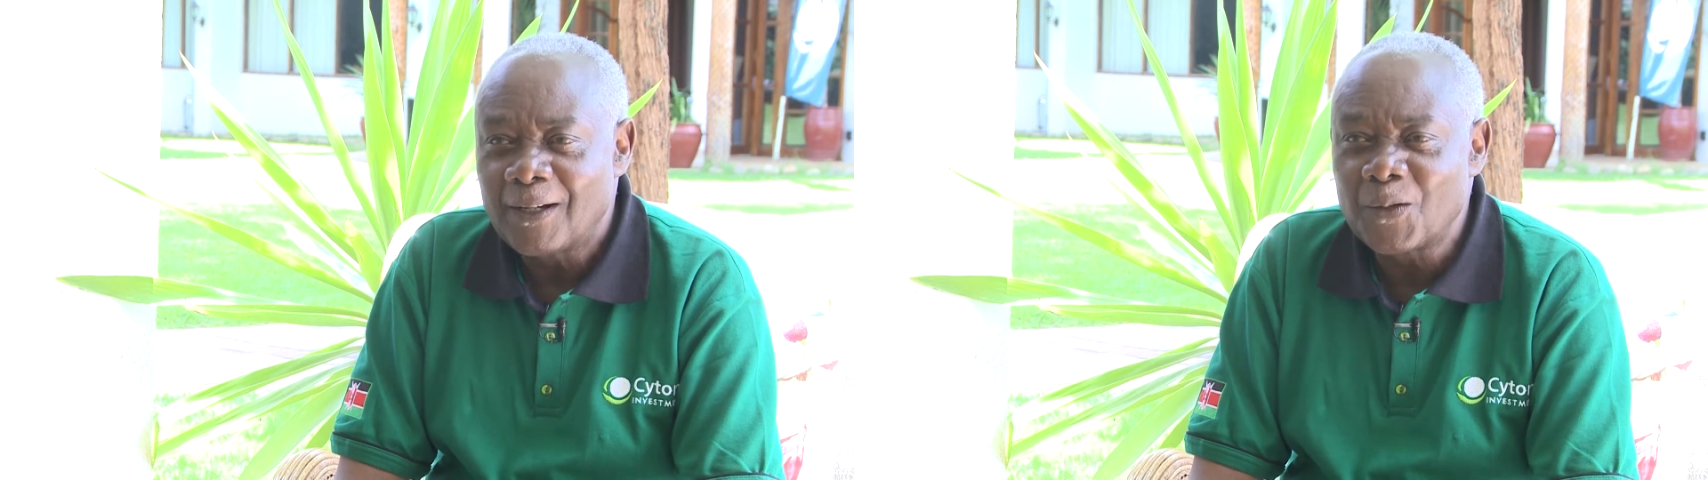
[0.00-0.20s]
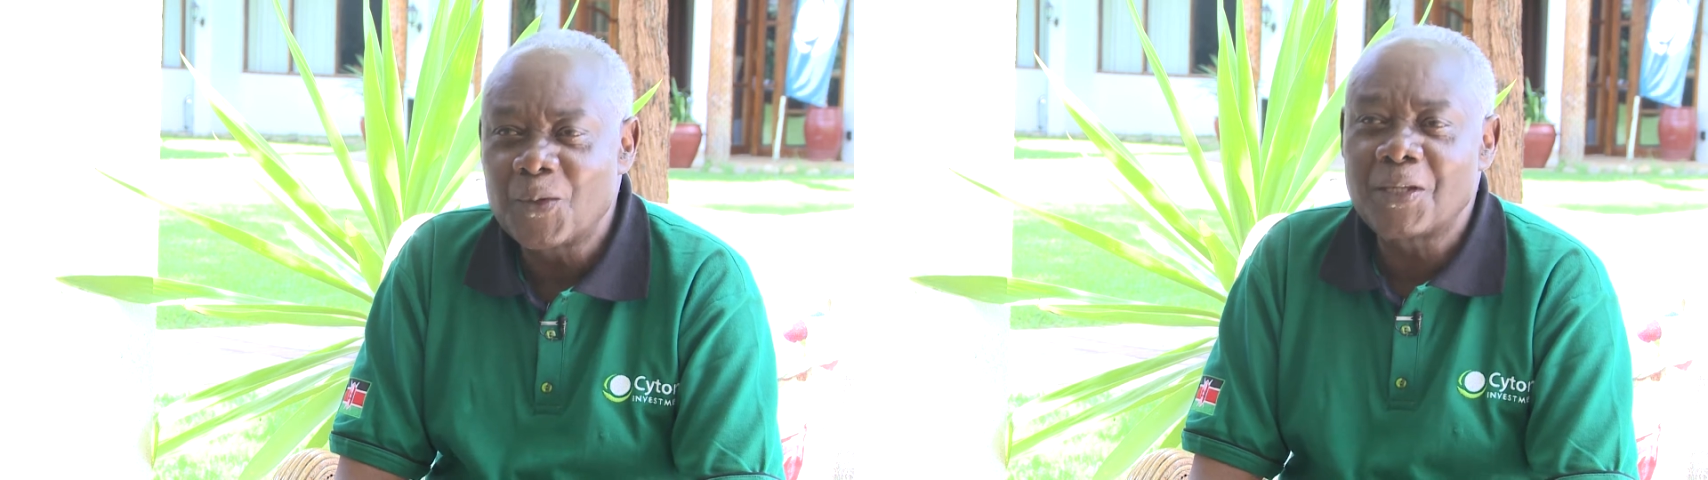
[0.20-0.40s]

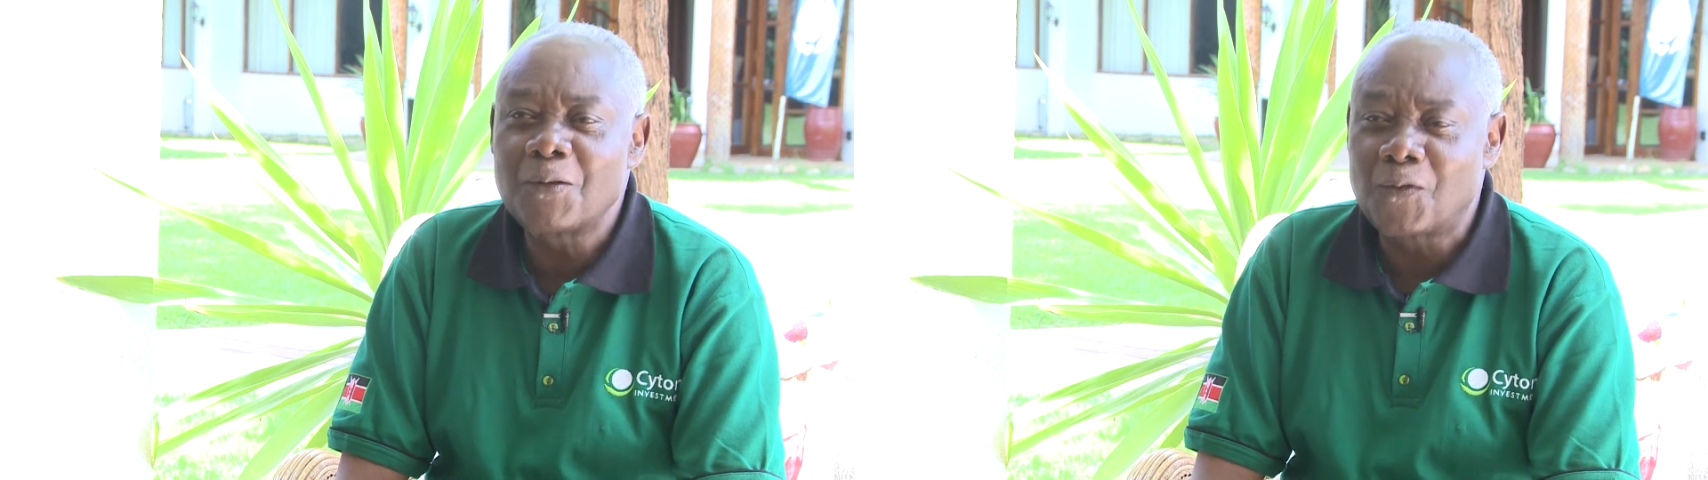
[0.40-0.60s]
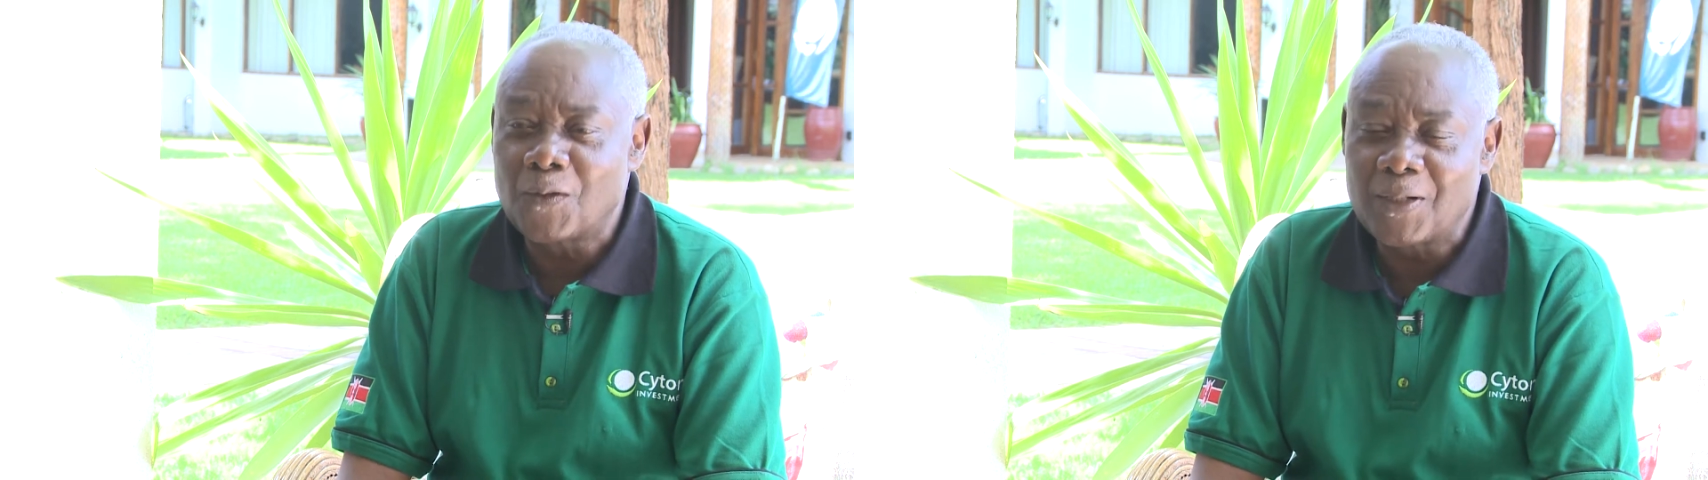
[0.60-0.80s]
But
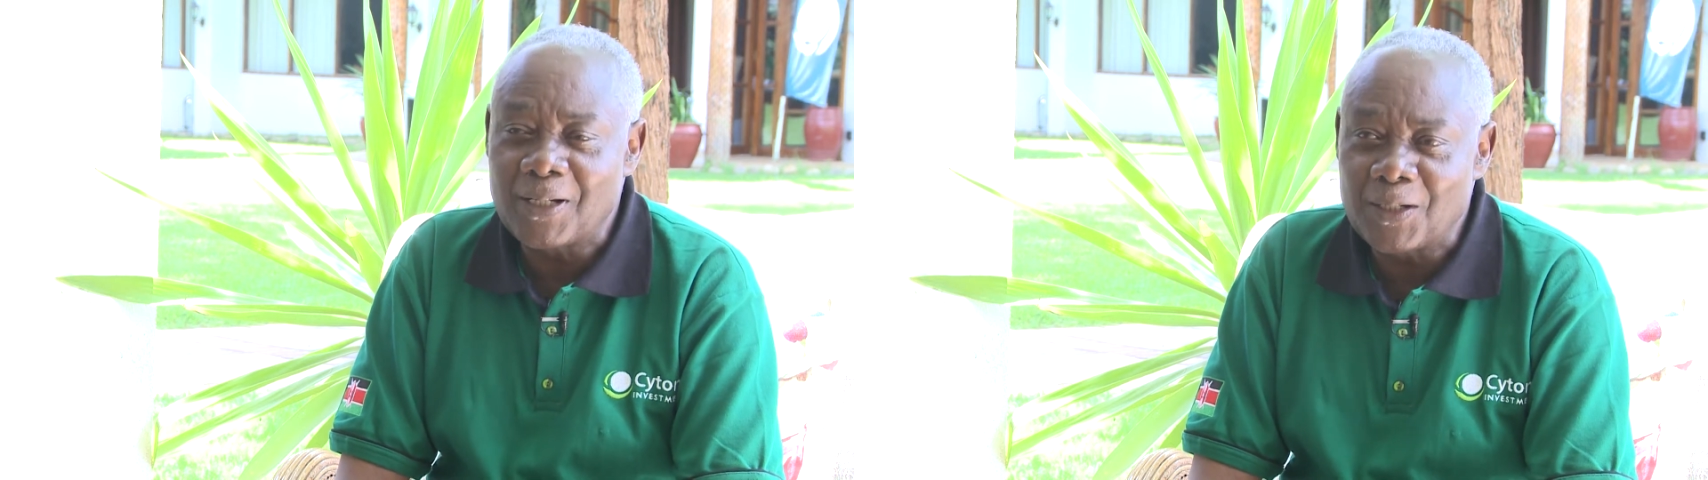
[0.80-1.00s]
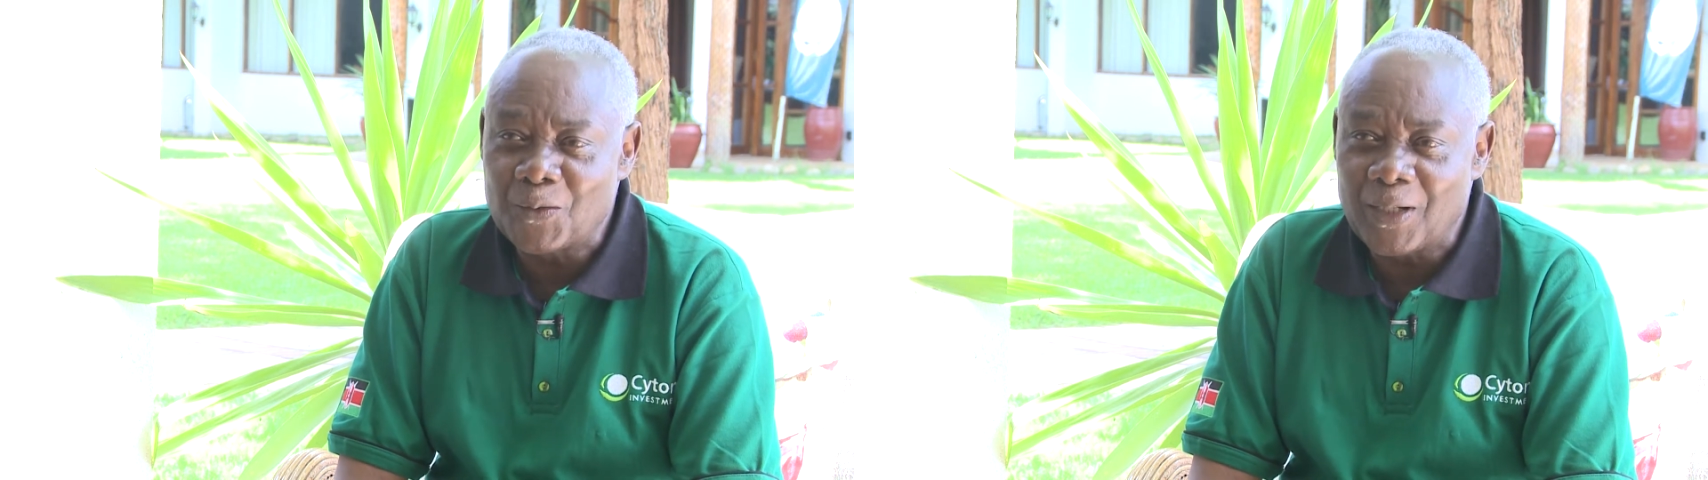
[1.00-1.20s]
within four
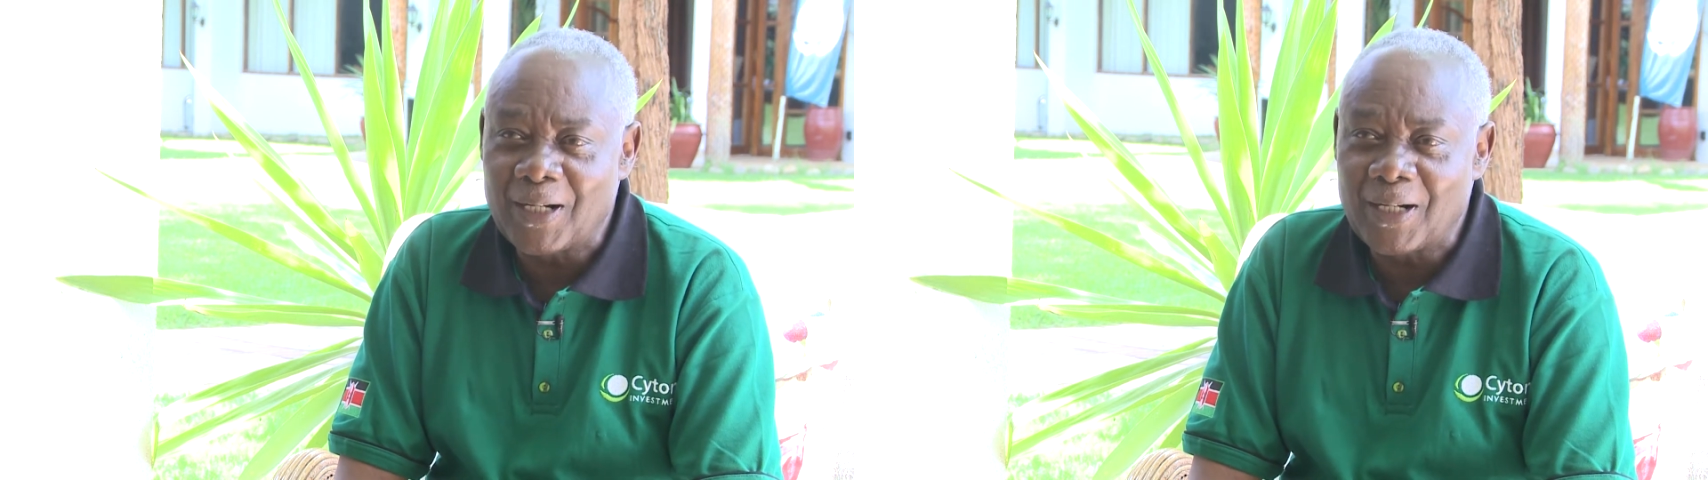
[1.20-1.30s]
days,